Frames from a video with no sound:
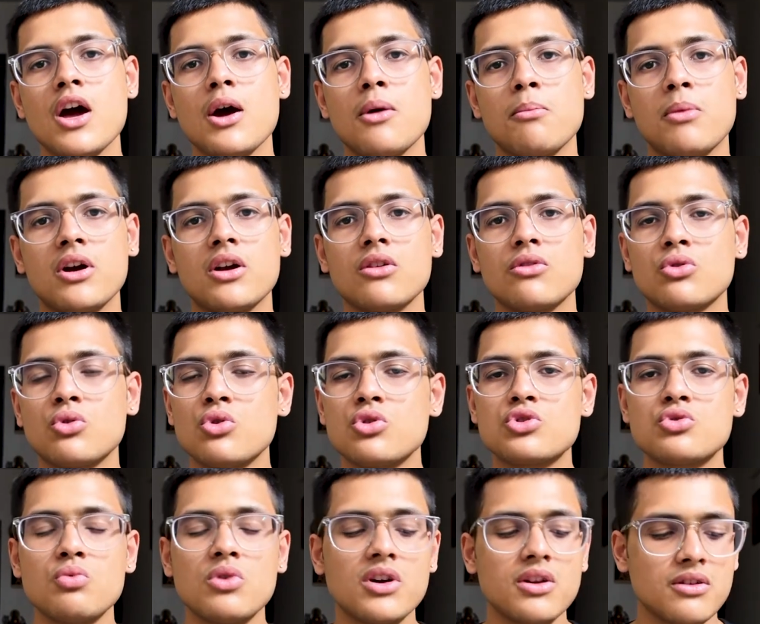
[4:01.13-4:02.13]
But
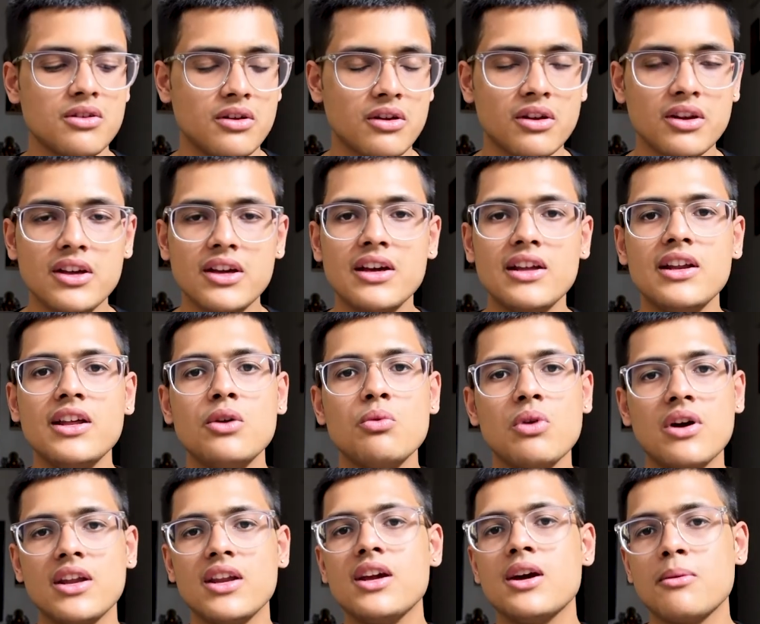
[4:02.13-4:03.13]
those were really
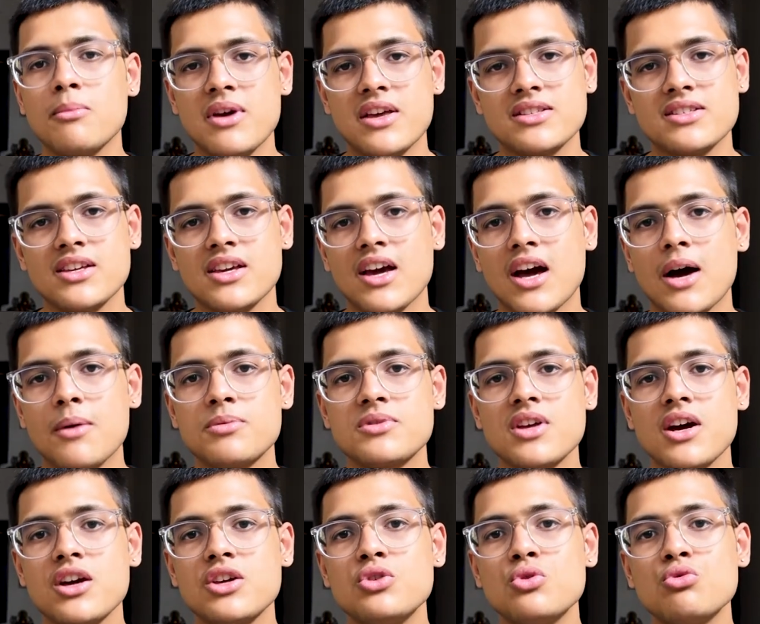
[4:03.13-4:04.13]
very amazing apps.
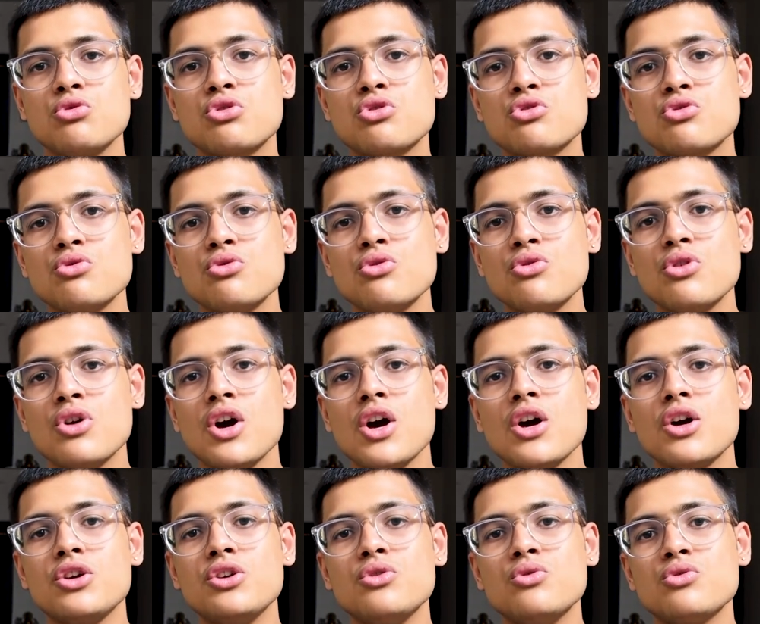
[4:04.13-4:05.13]
I used to
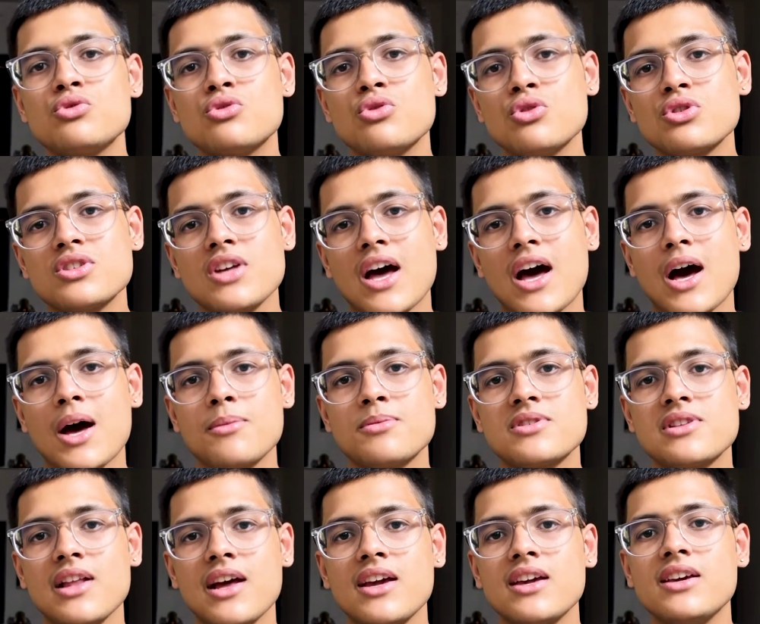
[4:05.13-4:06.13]
use those
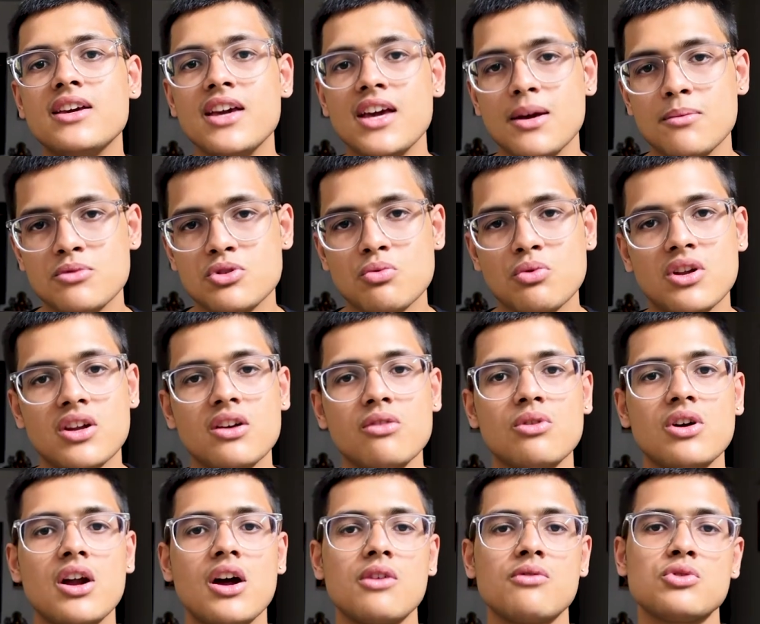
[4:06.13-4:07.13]
apps like games whenever
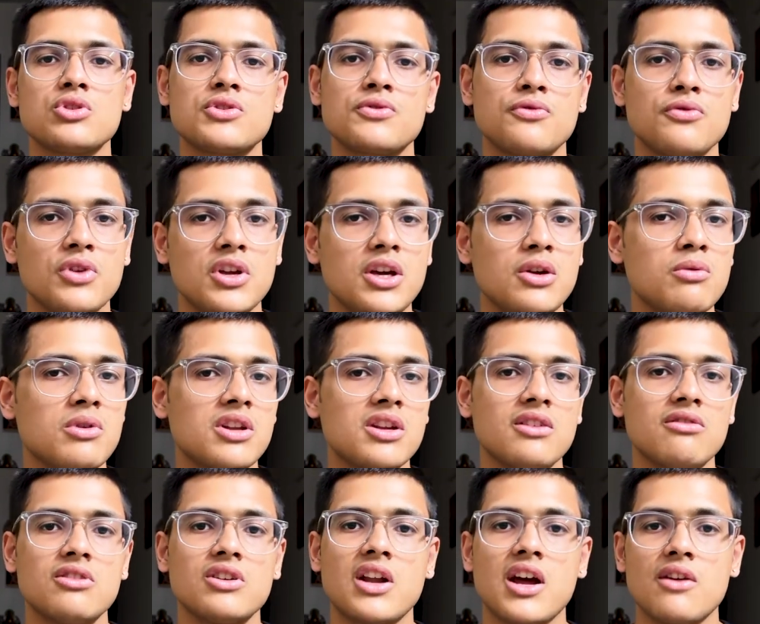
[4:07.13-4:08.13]
I was free,
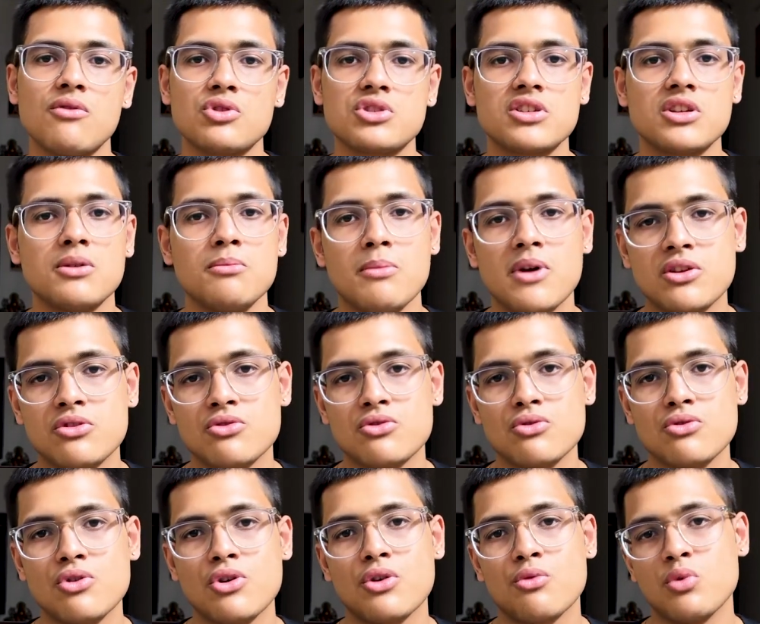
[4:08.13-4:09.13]
whenever I was in a
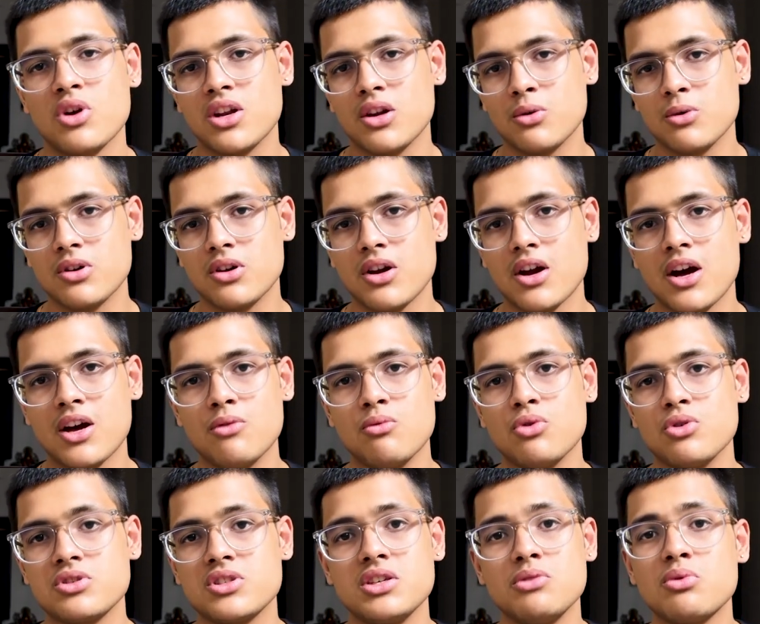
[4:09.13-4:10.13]
metro, or whenever I
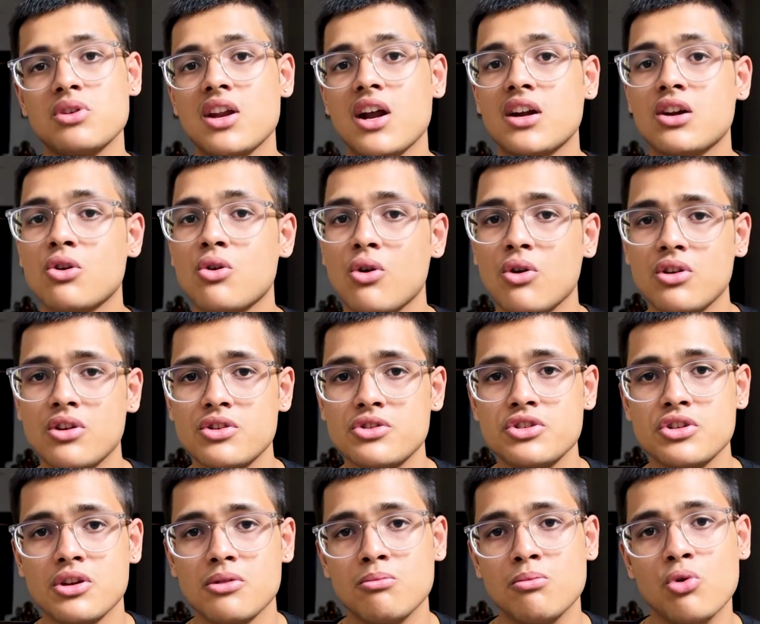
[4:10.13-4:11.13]
was even at college
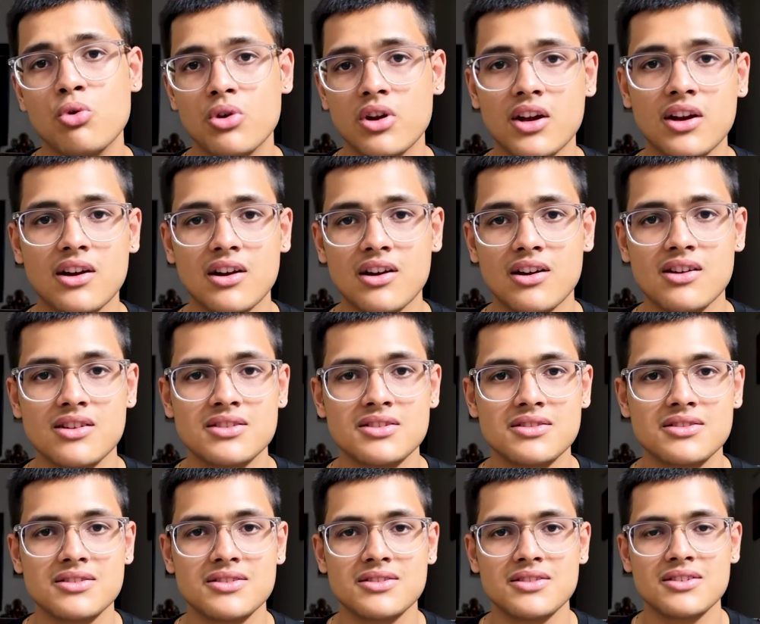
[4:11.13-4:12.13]
in a boring
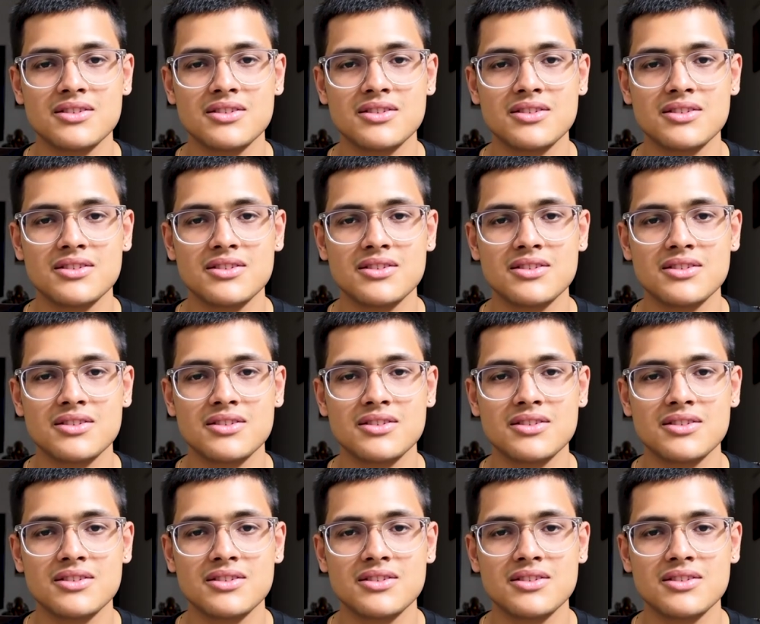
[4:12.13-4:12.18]
class.